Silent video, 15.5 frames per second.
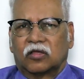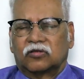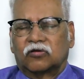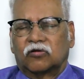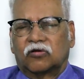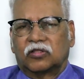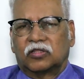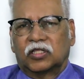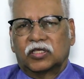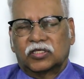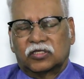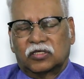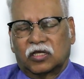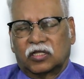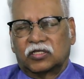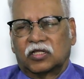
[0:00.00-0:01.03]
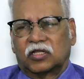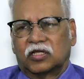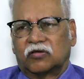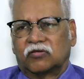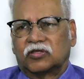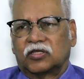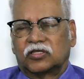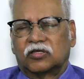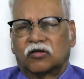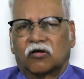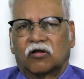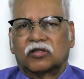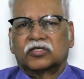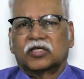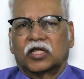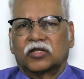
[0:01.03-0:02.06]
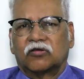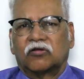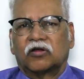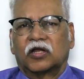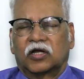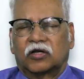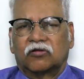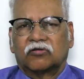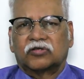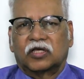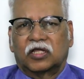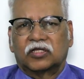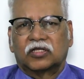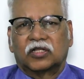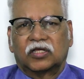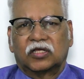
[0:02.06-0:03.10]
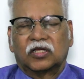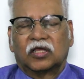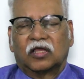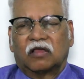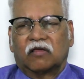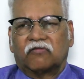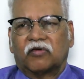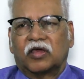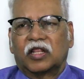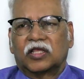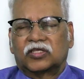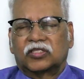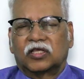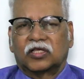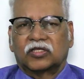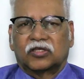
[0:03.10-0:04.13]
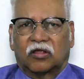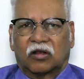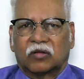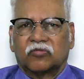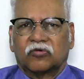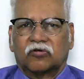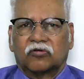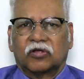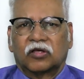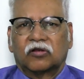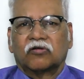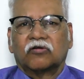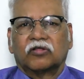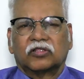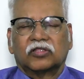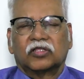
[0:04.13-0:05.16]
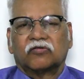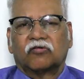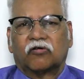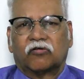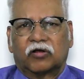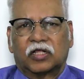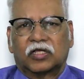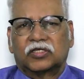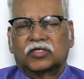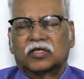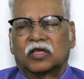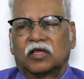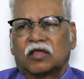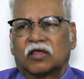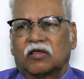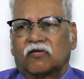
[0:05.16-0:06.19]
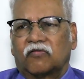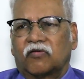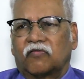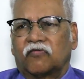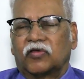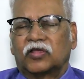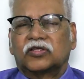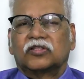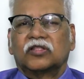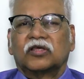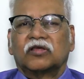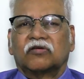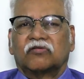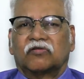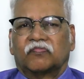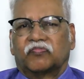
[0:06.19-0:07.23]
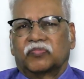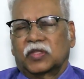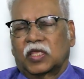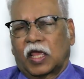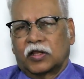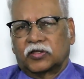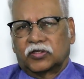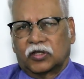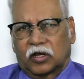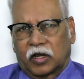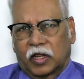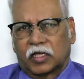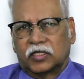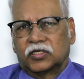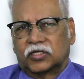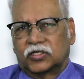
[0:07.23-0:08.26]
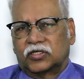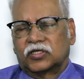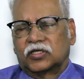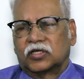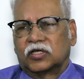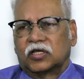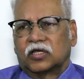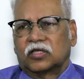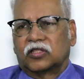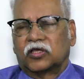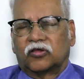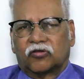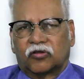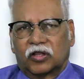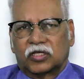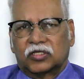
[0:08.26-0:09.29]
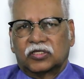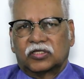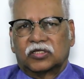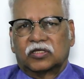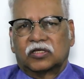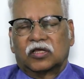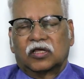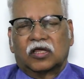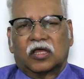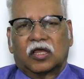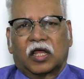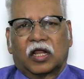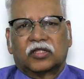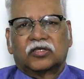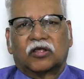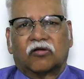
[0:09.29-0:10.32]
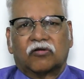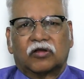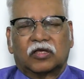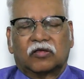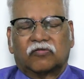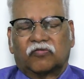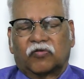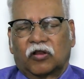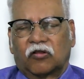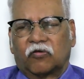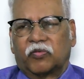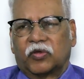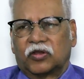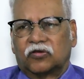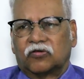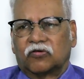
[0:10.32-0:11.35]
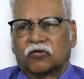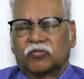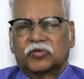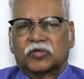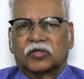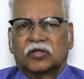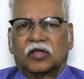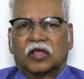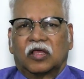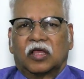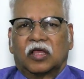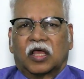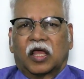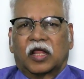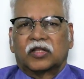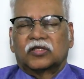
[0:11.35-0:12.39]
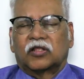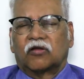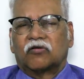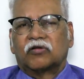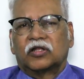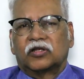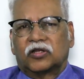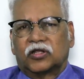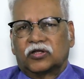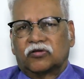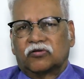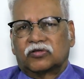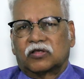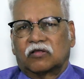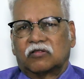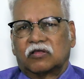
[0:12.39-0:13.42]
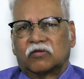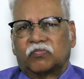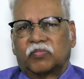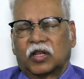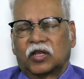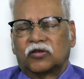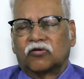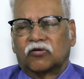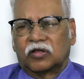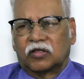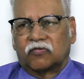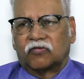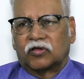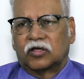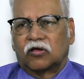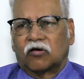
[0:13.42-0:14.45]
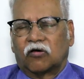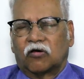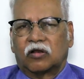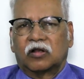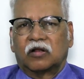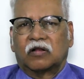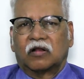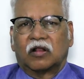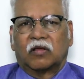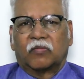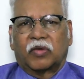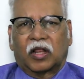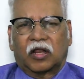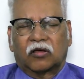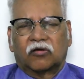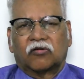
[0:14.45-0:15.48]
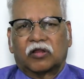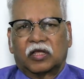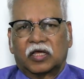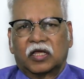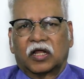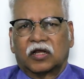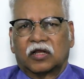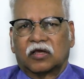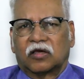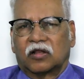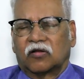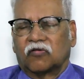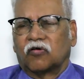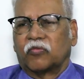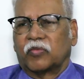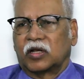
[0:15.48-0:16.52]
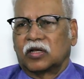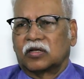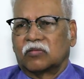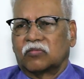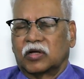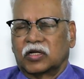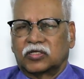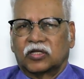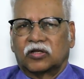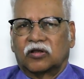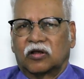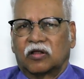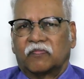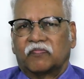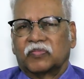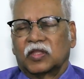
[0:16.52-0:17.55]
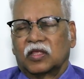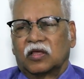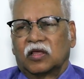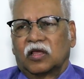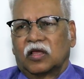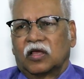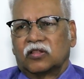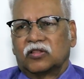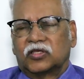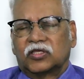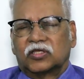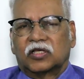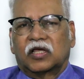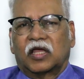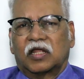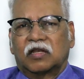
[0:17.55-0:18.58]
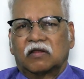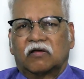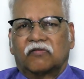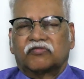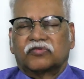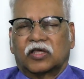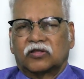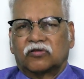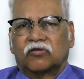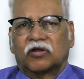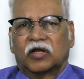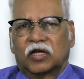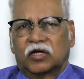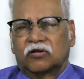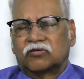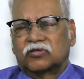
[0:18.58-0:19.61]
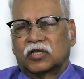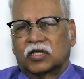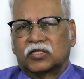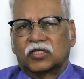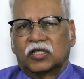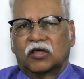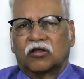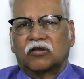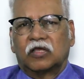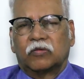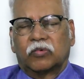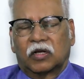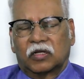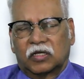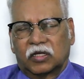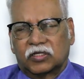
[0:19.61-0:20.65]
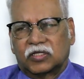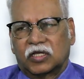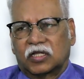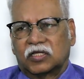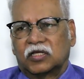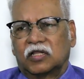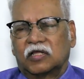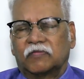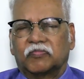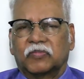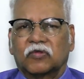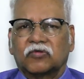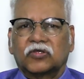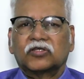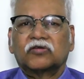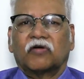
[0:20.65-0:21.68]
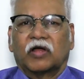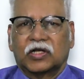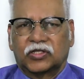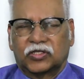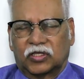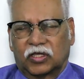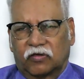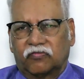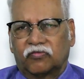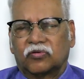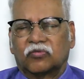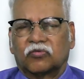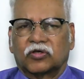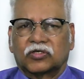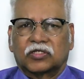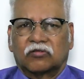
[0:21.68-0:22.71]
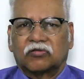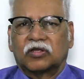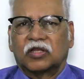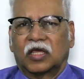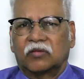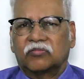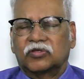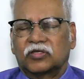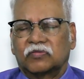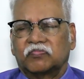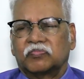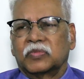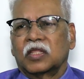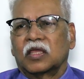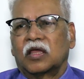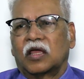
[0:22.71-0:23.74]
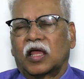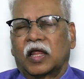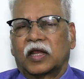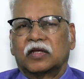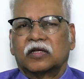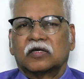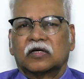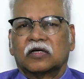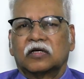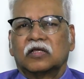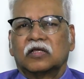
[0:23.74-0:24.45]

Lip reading: So, in this surgery, which is called cytoreductive surgery, various things are removed, including the ovaries from which the cancer arises, the uterus and surrounding fallopian tubes and surrounding tissues of the peritoneum we call paracolic gutter, omentum, etc. This is a kind of cytoreductive surgery or debulking surgery, which is quite safe most of the times, and